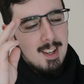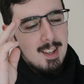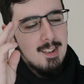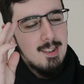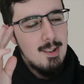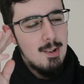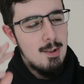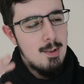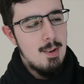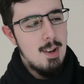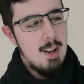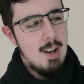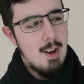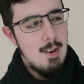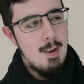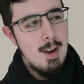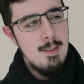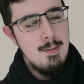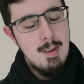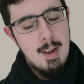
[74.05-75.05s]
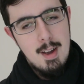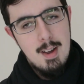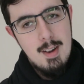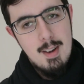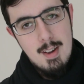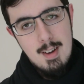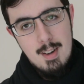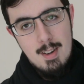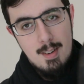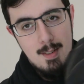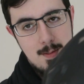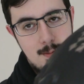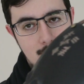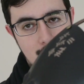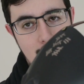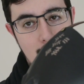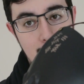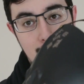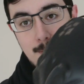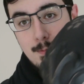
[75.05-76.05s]
So now I've
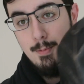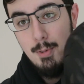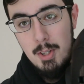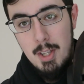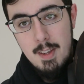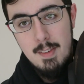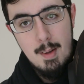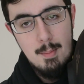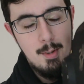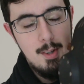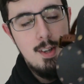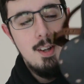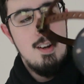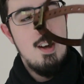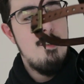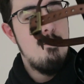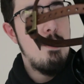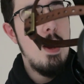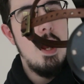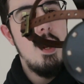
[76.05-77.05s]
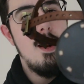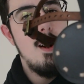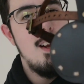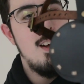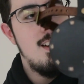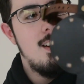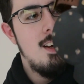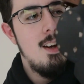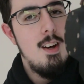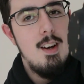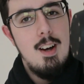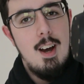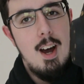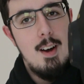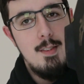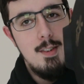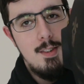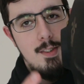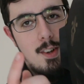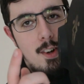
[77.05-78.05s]
fully assembled it, I've painted it,
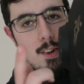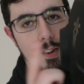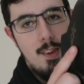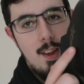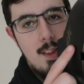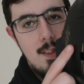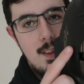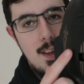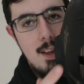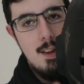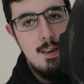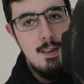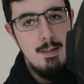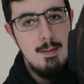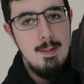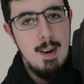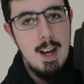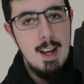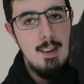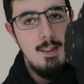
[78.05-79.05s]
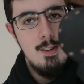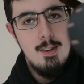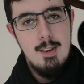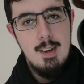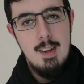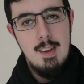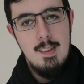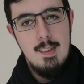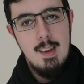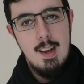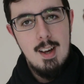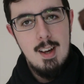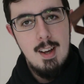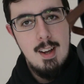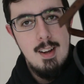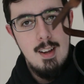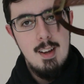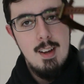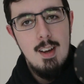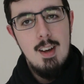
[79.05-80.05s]
I've installed the visor
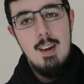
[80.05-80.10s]
inside,